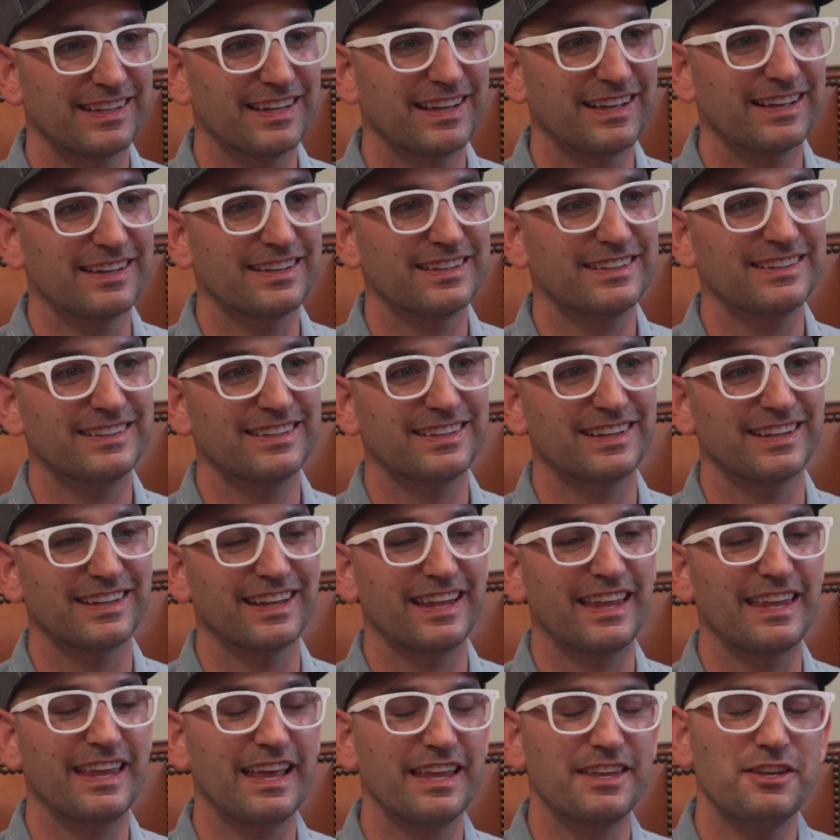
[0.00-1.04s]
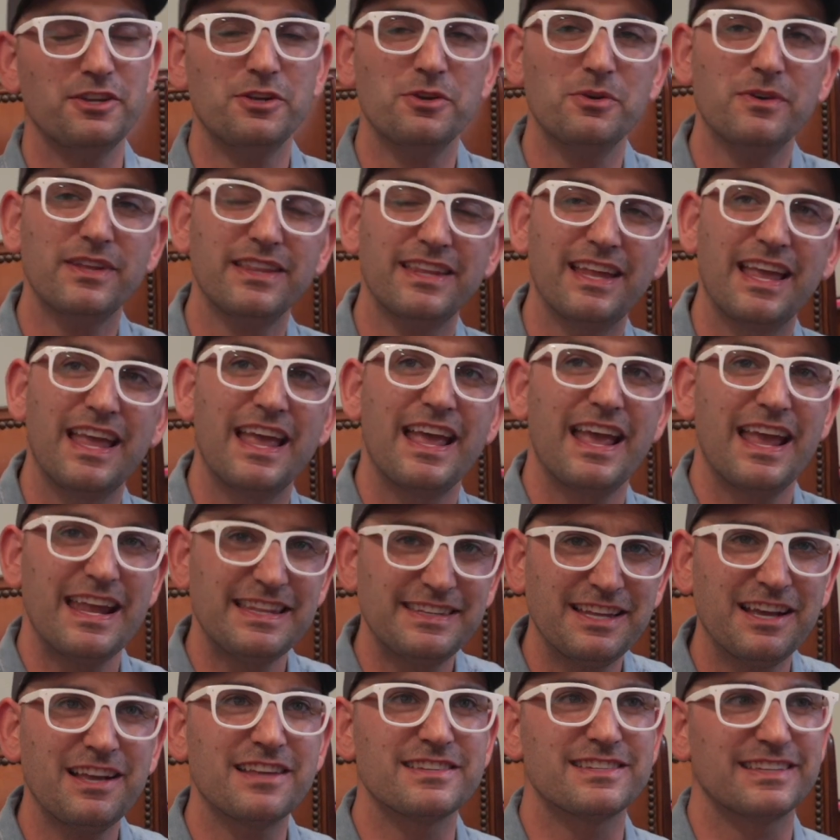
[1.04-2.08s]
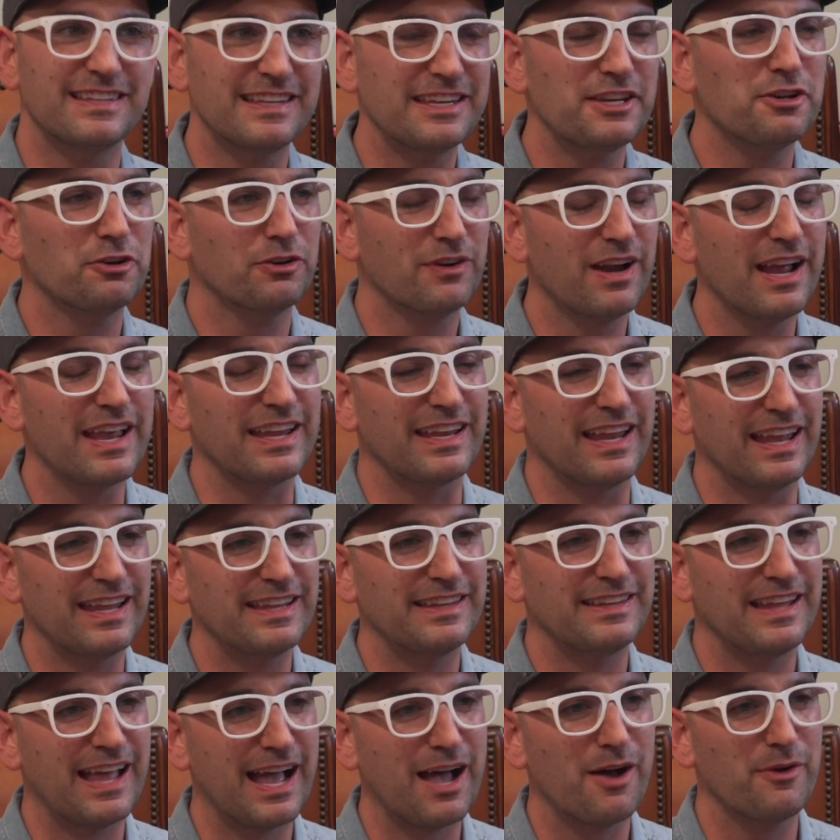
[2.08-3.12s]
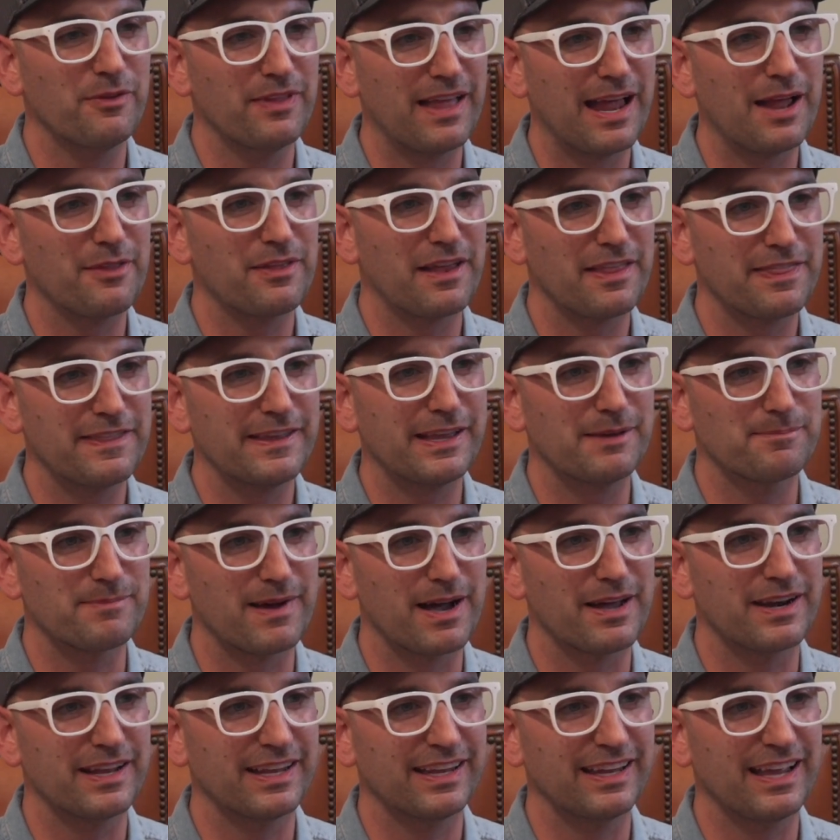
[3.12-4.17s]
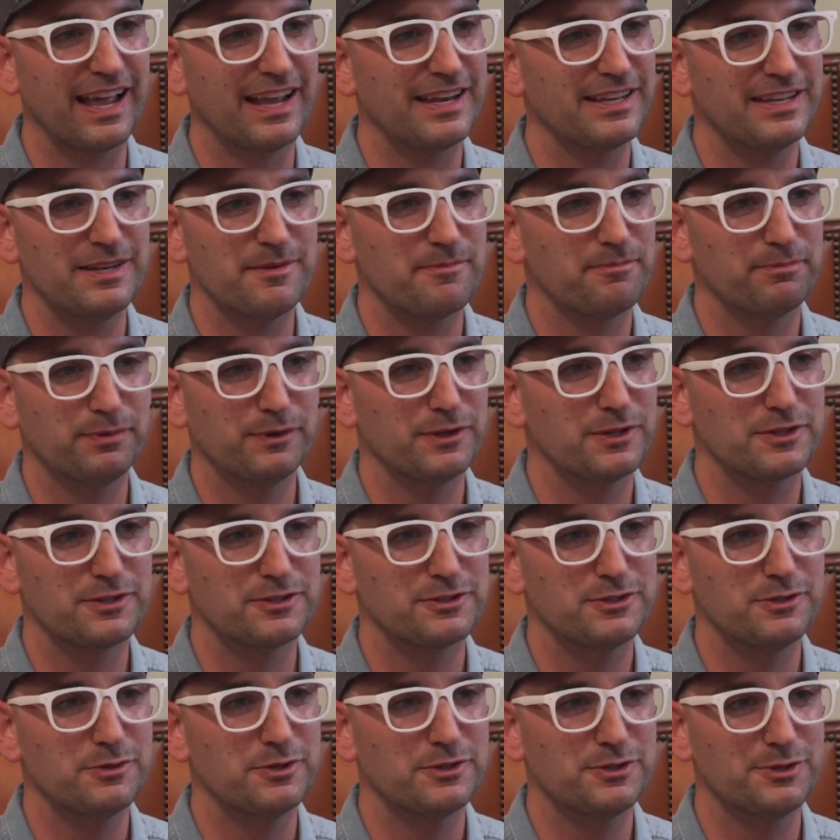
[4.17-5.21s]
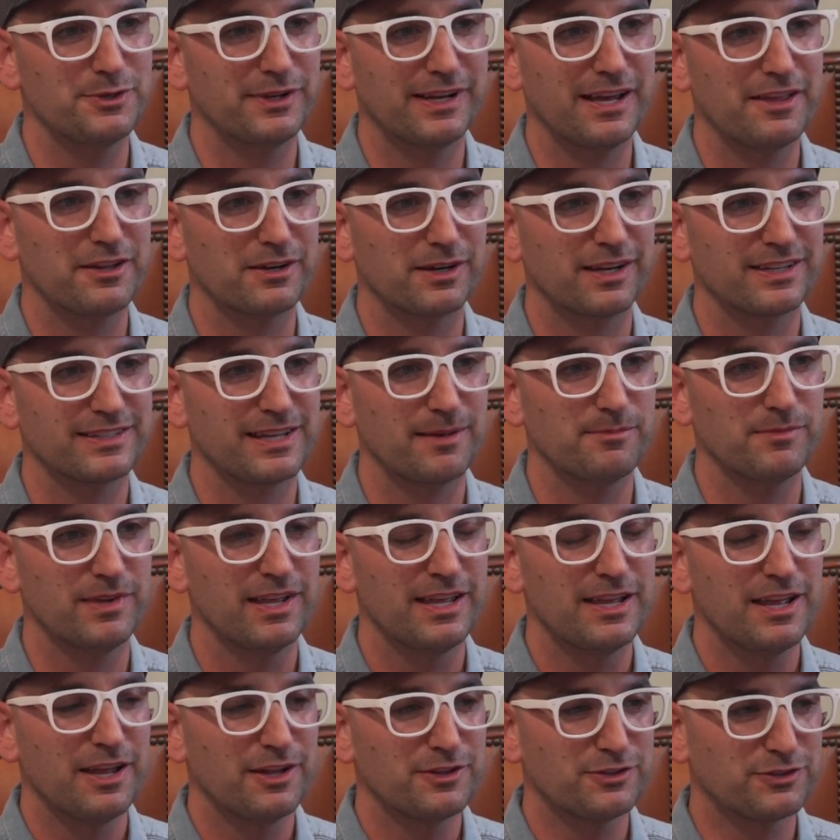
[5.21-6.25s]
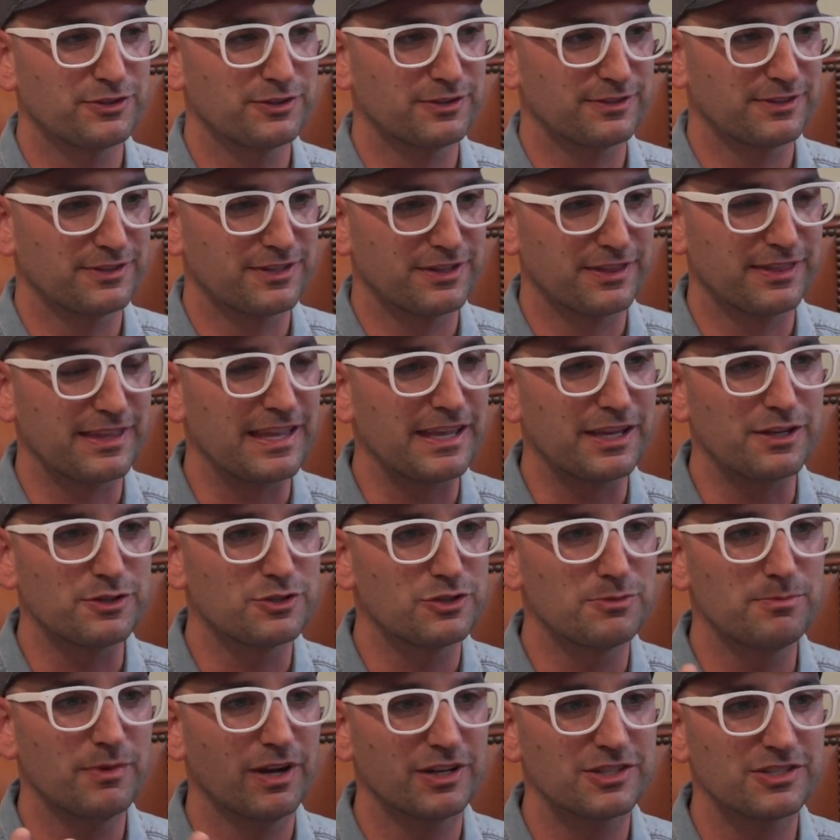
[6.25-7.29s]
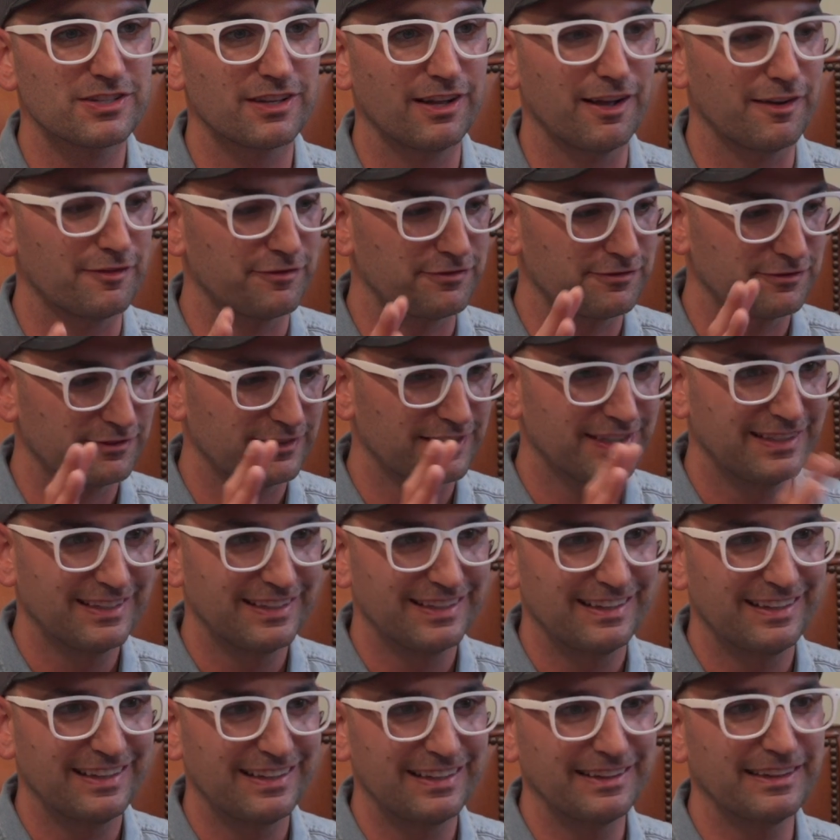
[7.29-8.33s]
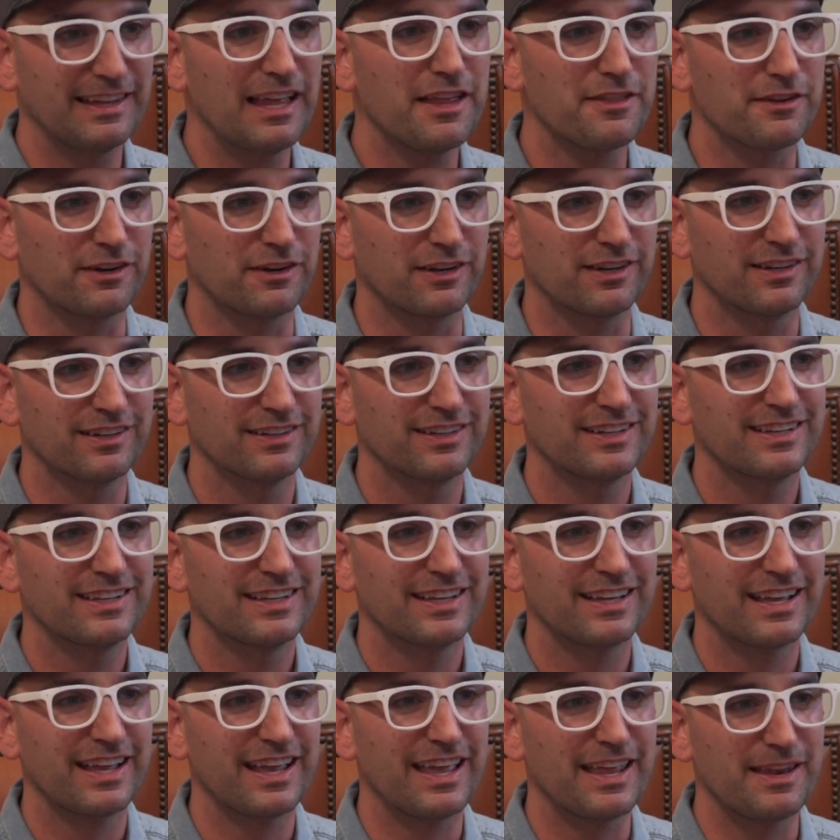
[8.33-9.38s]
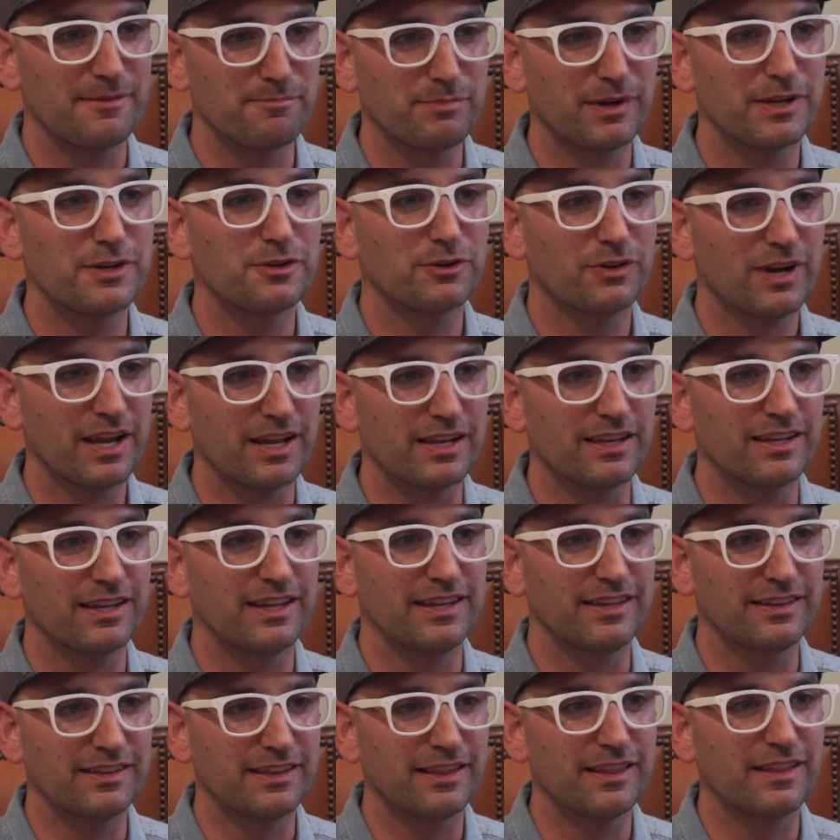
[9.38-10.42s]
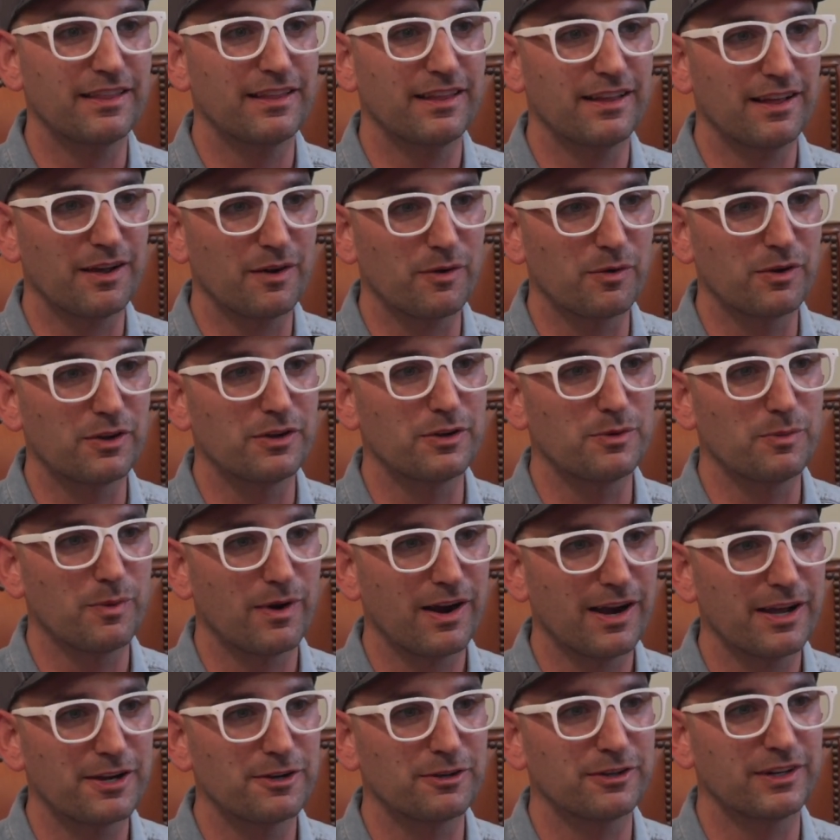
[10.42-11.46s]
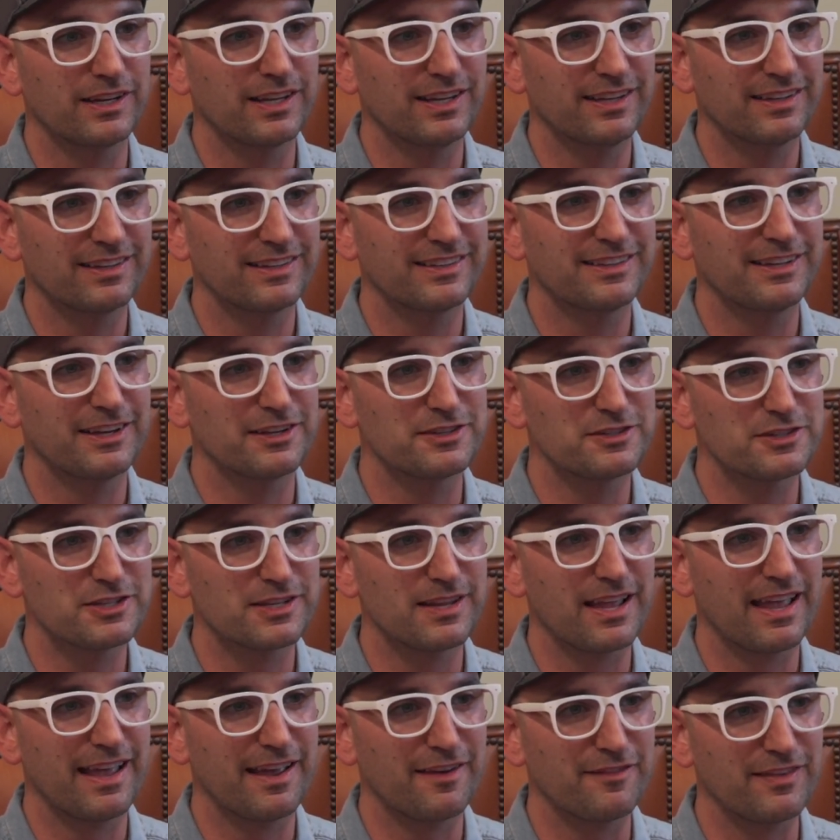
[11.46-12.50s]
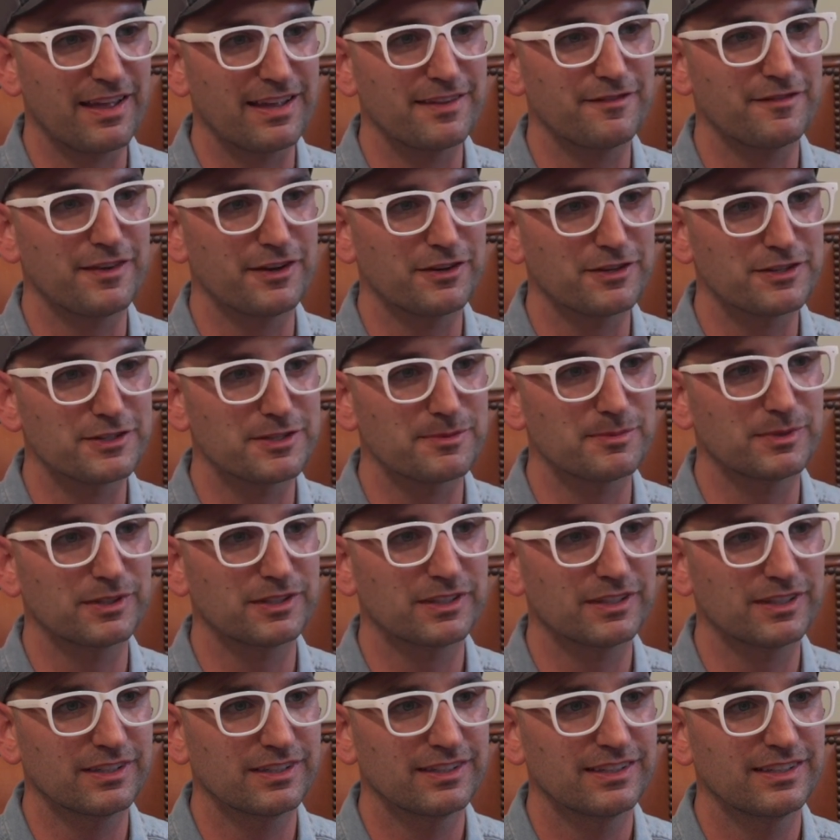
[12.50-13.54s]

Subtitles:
Yeah, you know, it does. You're right. Now that I think about it, I didn't put two and two together because I'm thinking too much of leather, but you're right. A good winery does have that very similar.